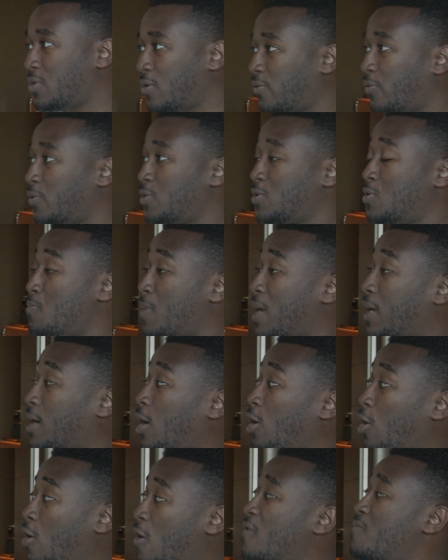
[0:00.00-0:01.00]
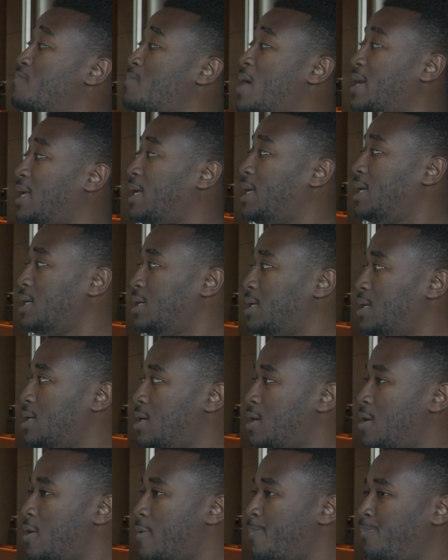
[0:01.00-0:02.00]
photographers who make a lot of money,
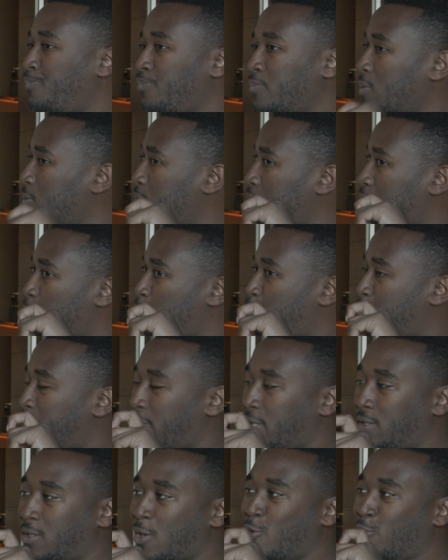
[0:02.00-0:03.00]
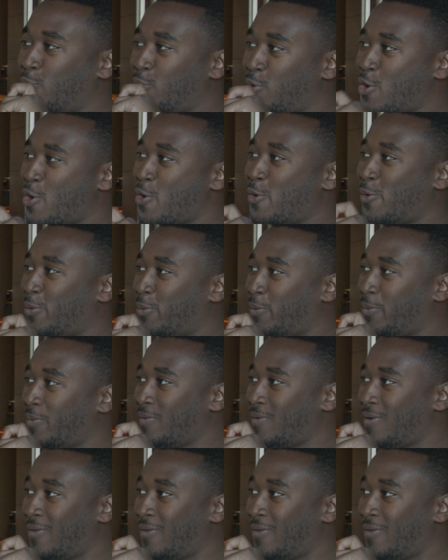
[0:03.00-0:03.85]
but they don't know